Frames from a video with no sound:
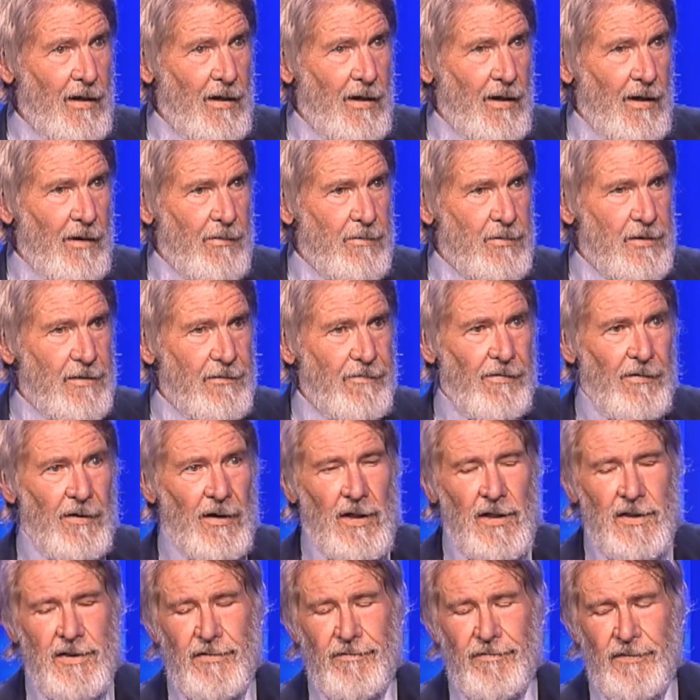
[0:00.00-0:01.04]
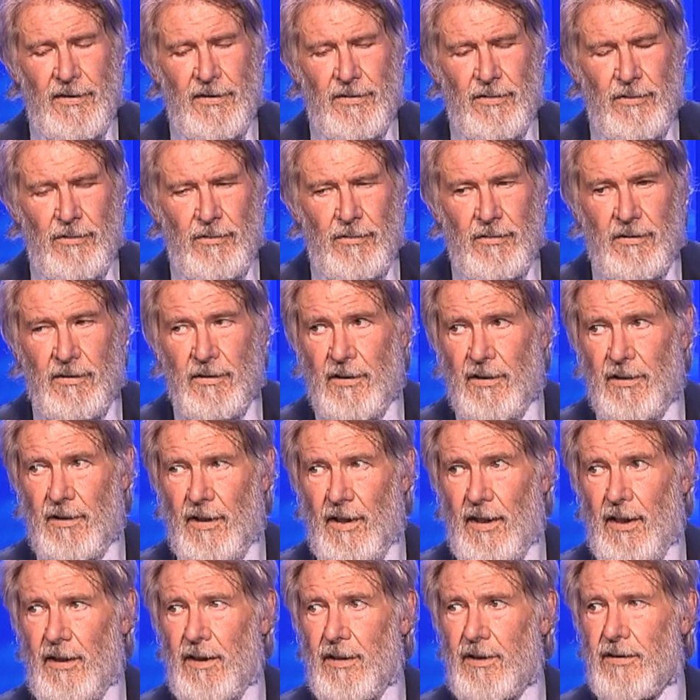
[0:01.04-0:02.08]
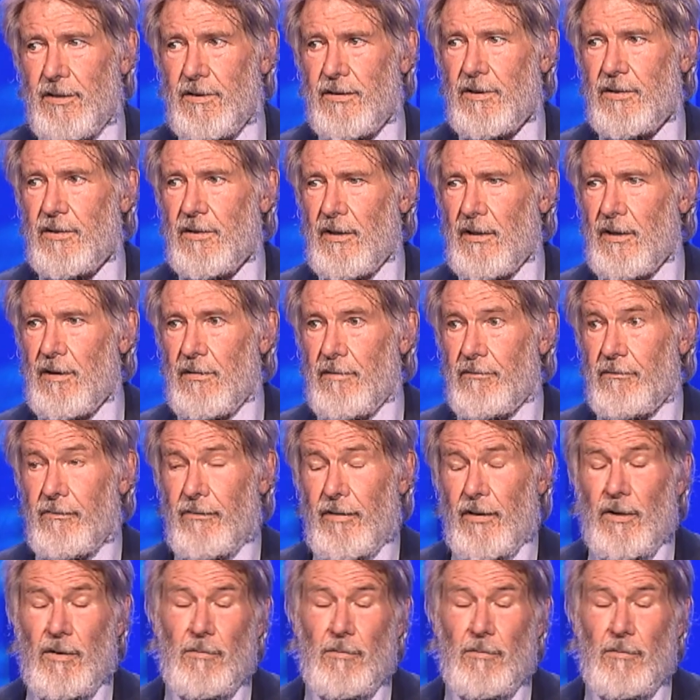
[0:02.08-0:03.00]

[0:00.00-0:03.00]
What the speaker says: I was a philosophy student in college, a very